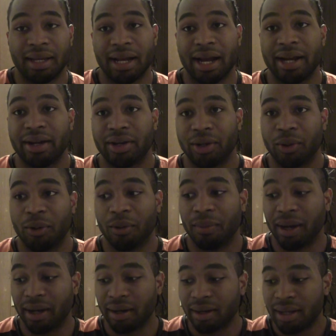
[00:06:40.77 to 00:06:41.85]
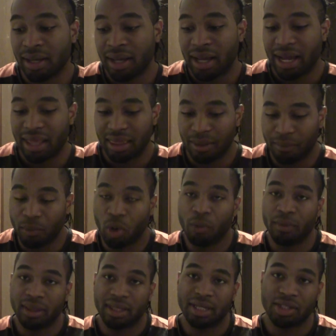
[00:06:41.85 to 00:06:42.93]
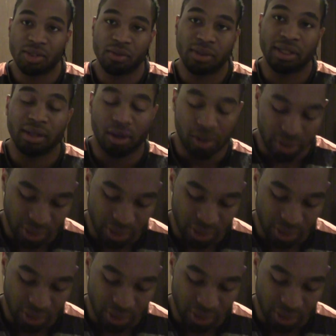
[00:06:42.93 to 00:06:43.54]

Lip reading: how you're going to go about it. And the moment that you get all